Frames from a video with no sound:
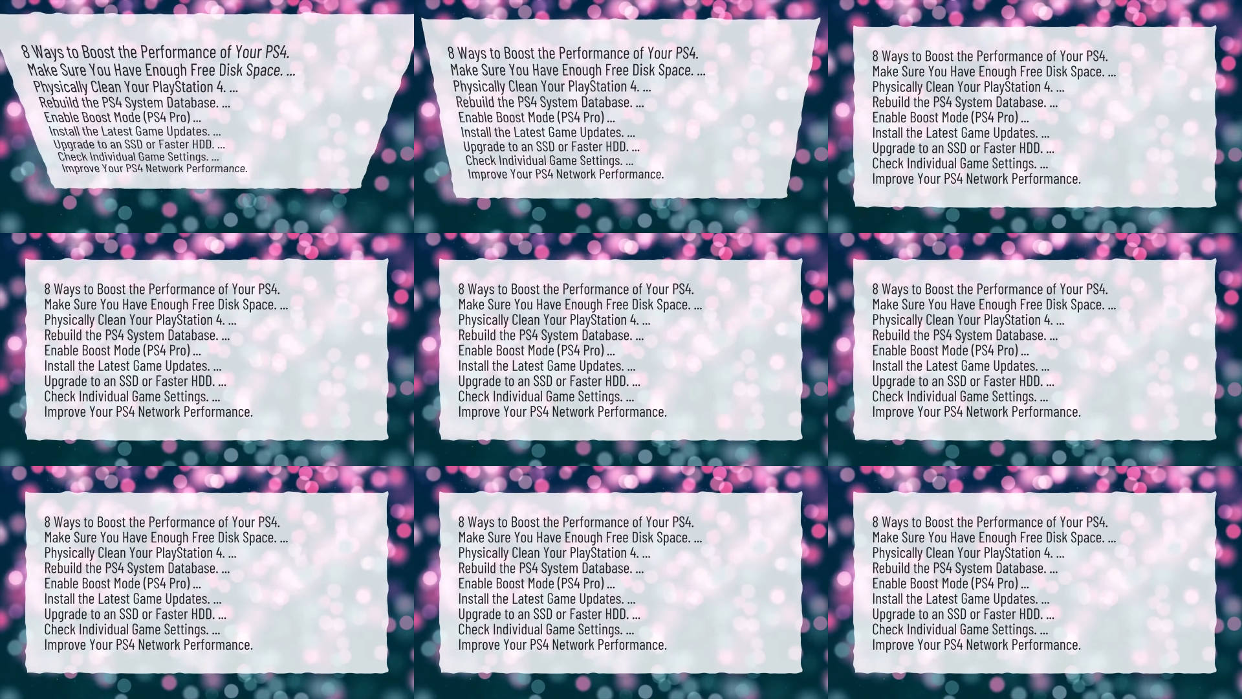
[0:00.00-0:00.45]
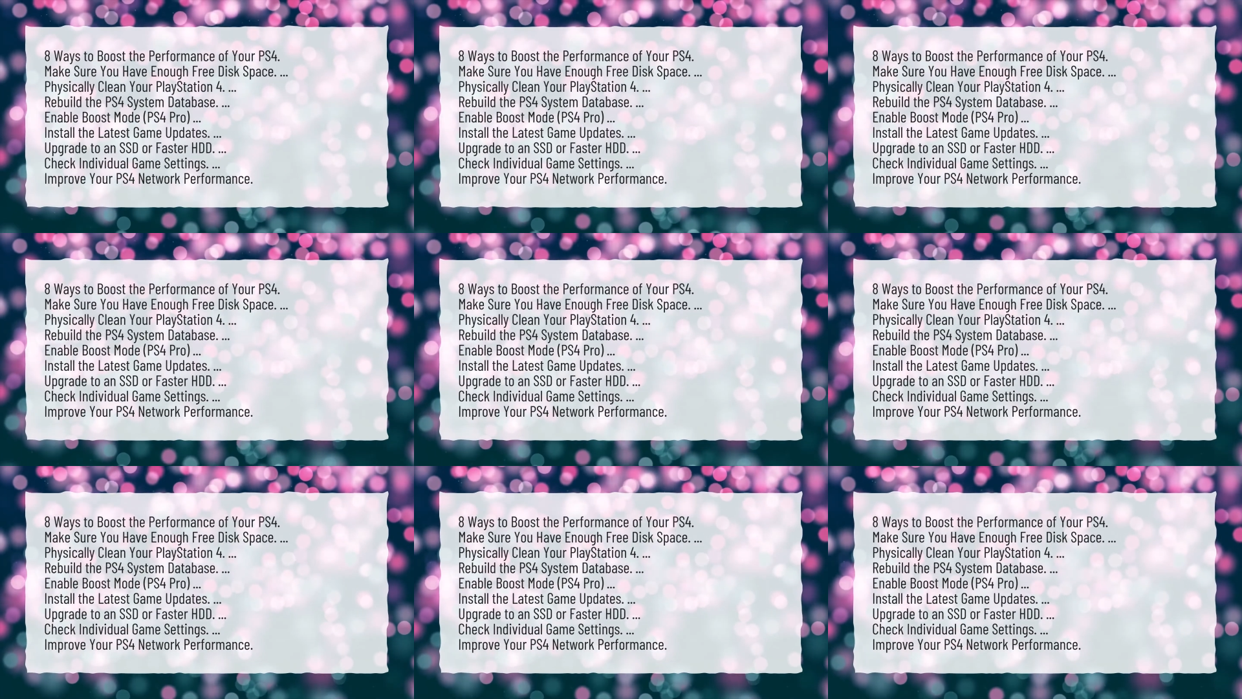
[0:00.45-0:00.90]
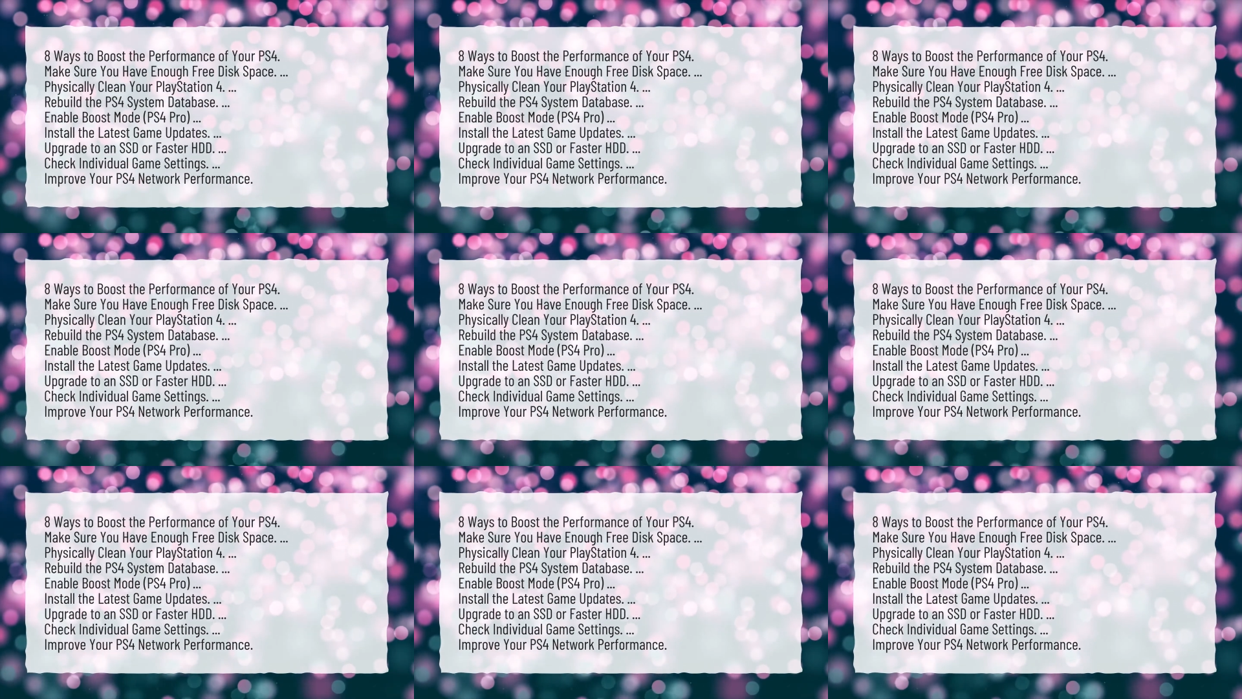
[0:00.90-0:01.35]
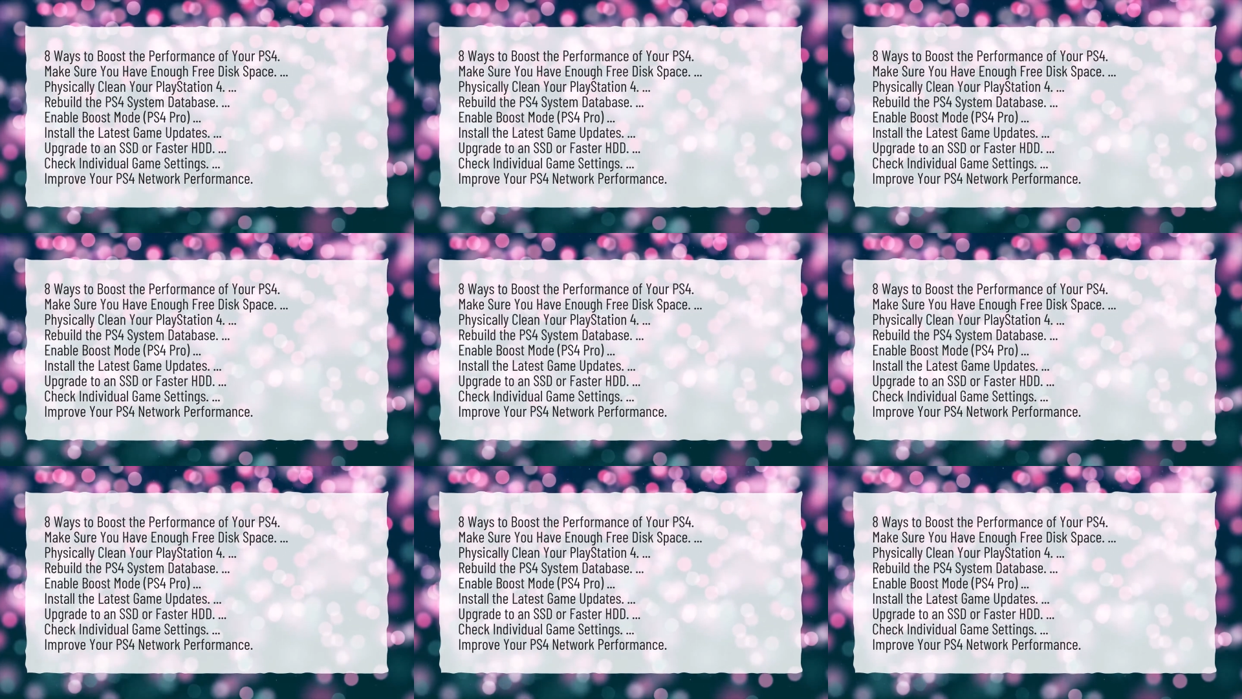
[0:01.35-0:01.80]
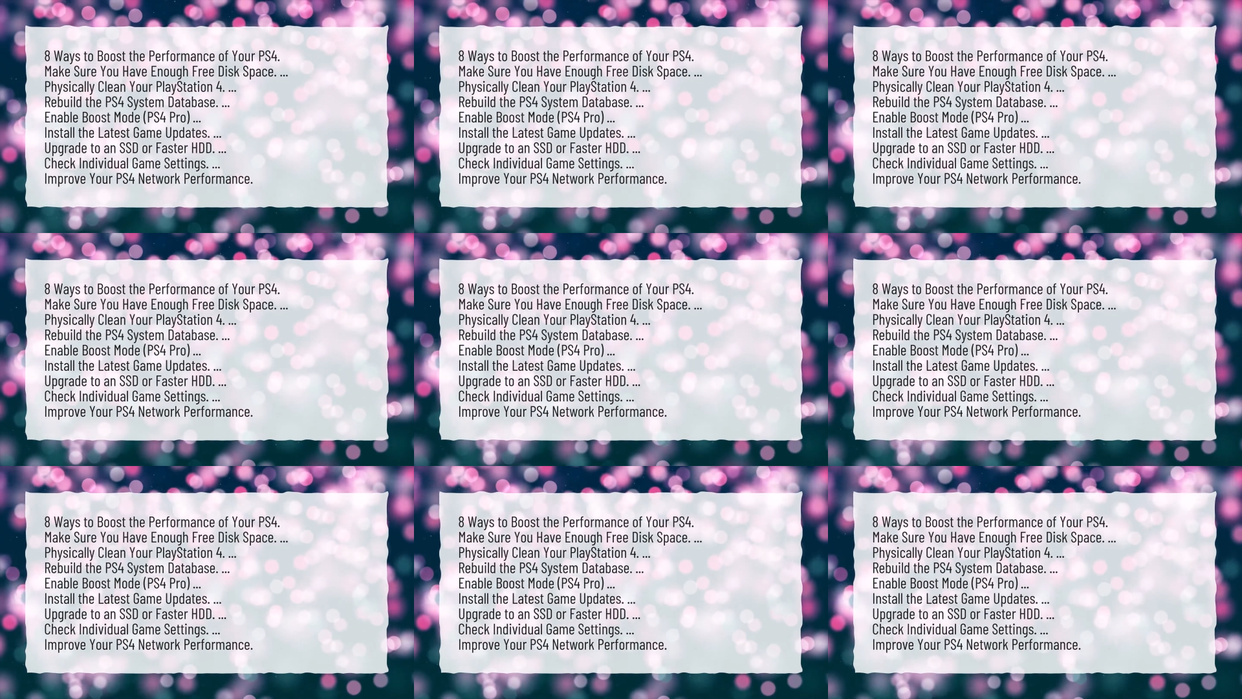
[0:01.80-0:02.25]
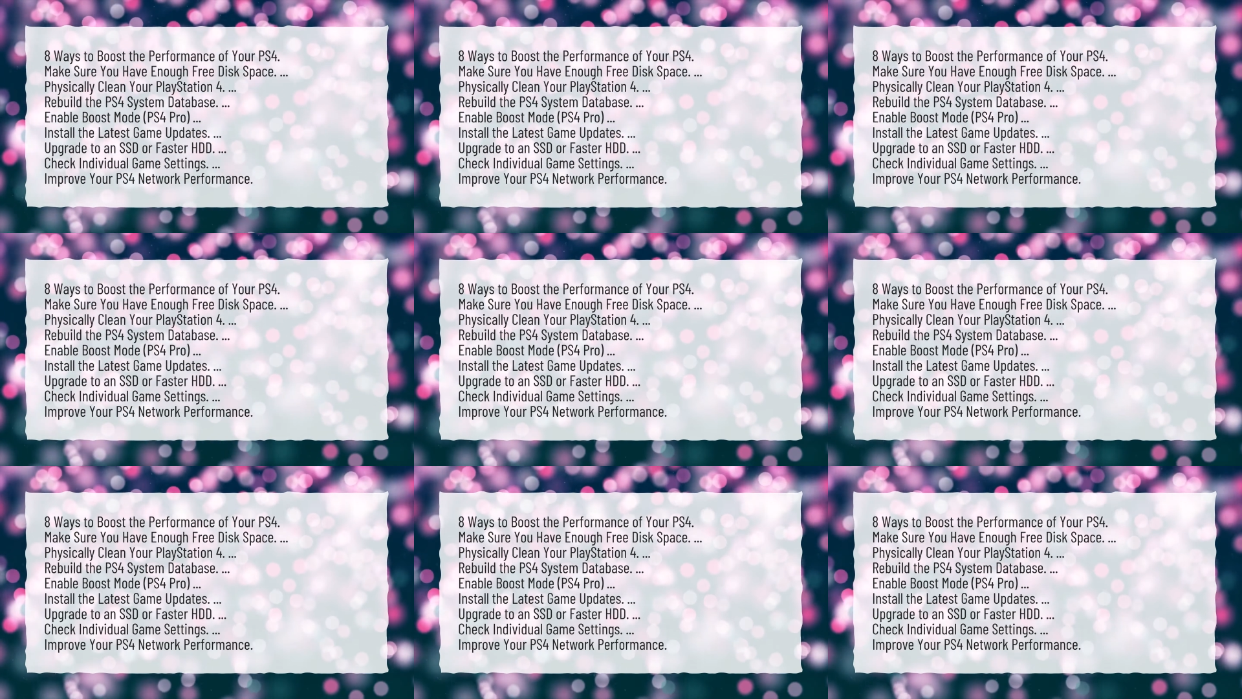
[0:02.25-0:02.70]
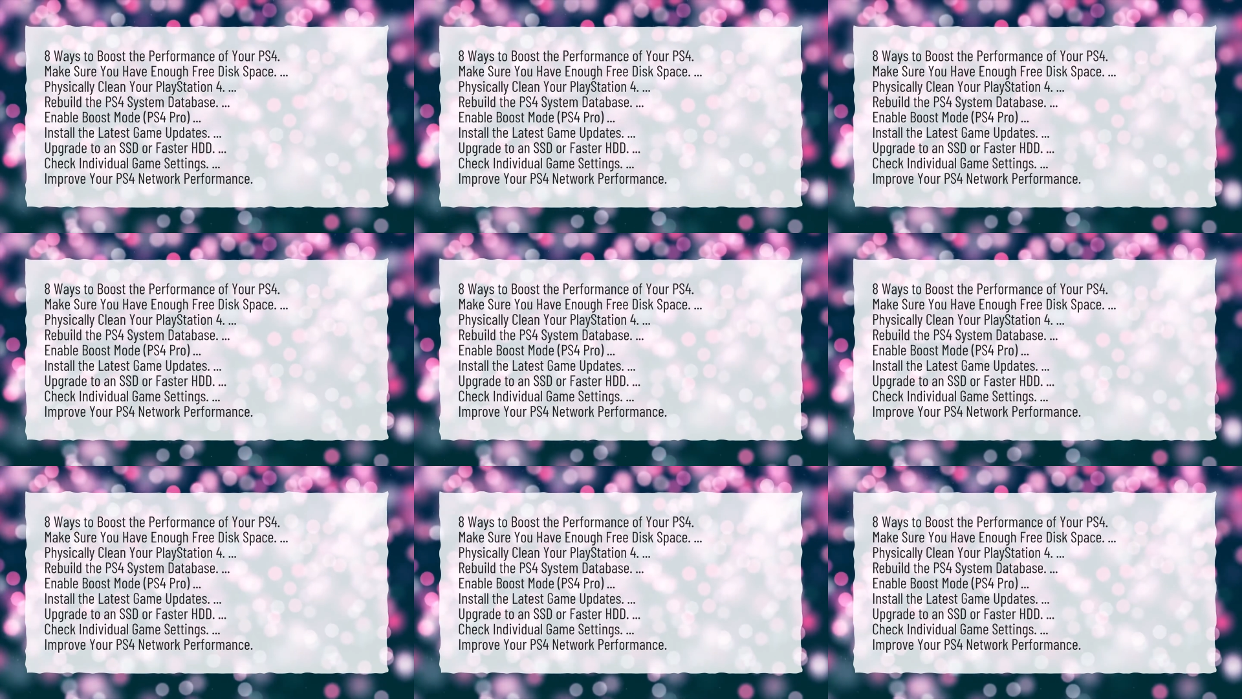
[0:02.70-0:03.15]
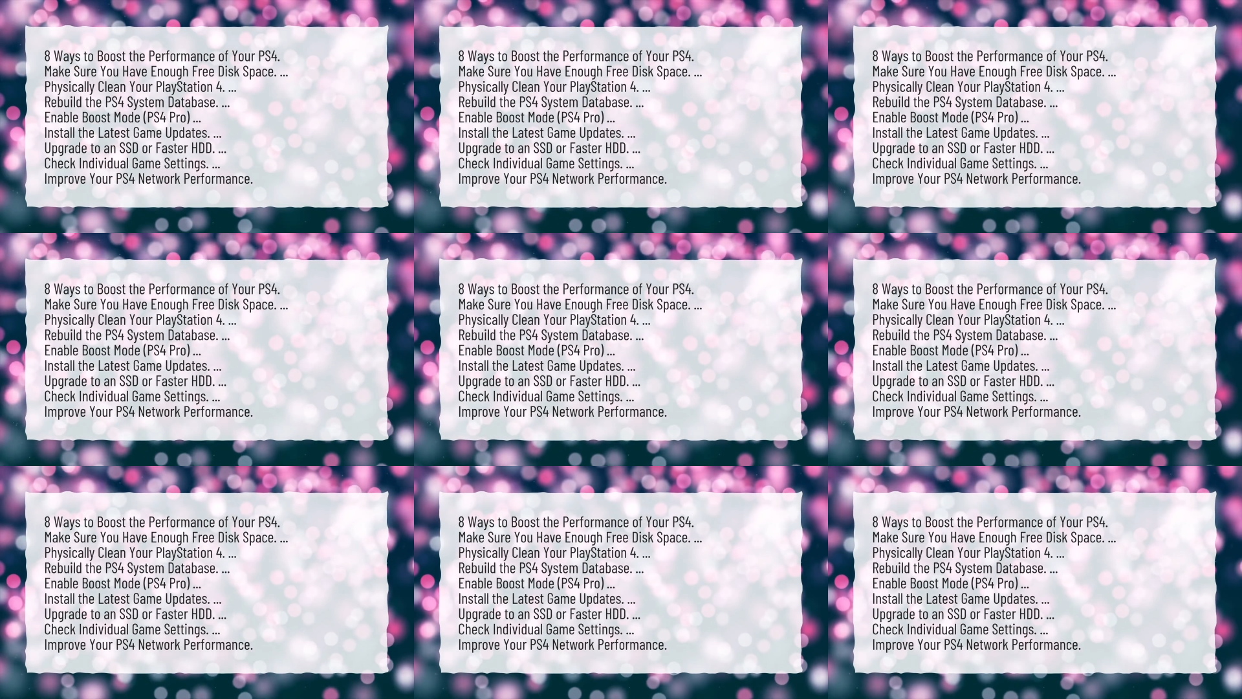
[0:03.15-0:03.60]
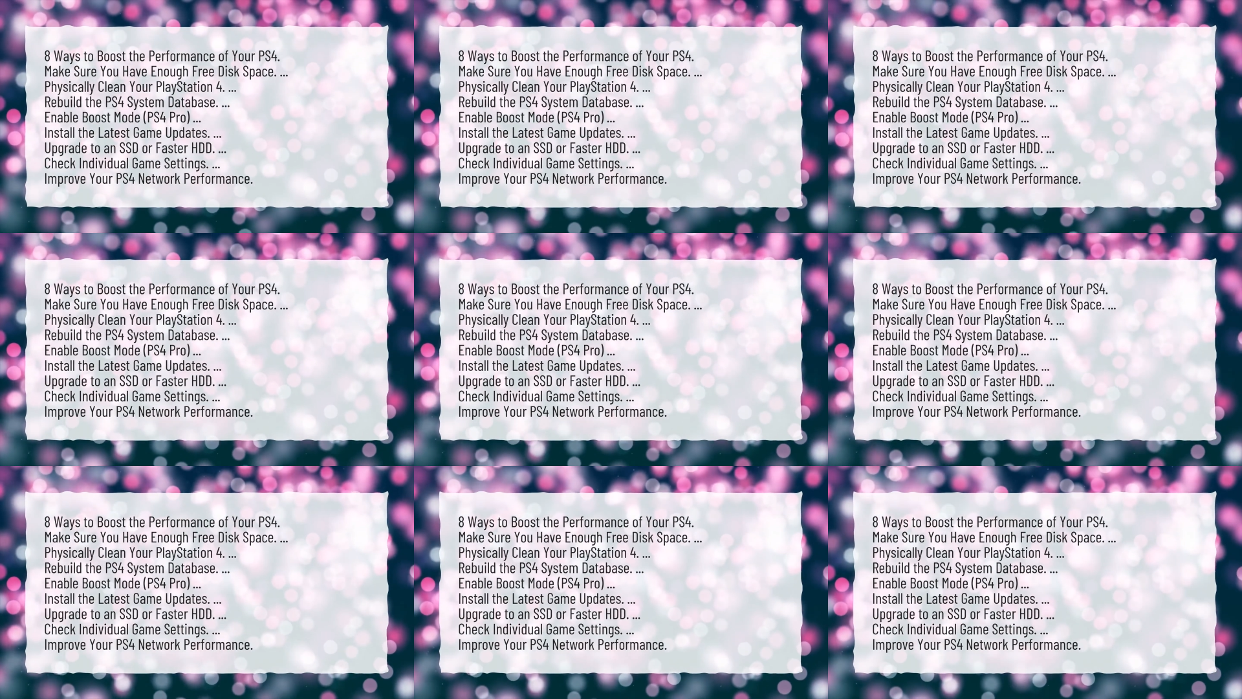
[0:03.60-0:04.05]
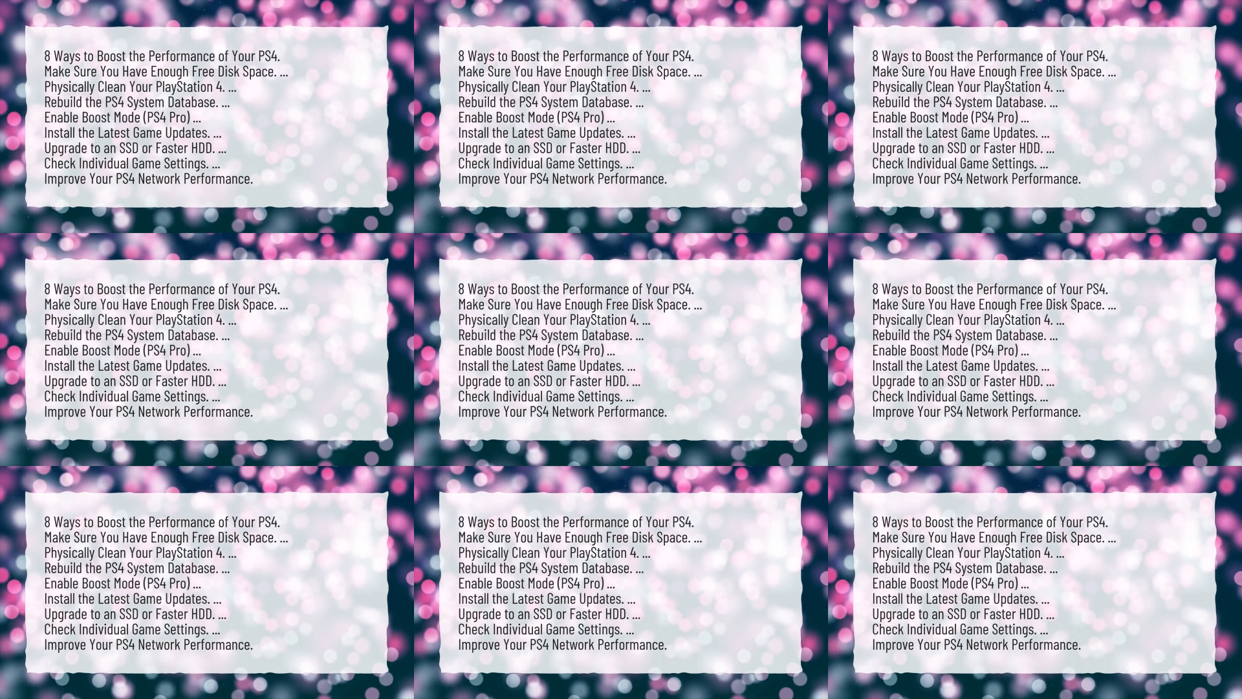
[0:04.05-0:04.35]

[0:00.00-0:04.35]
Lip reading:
[unreadable: no face in view]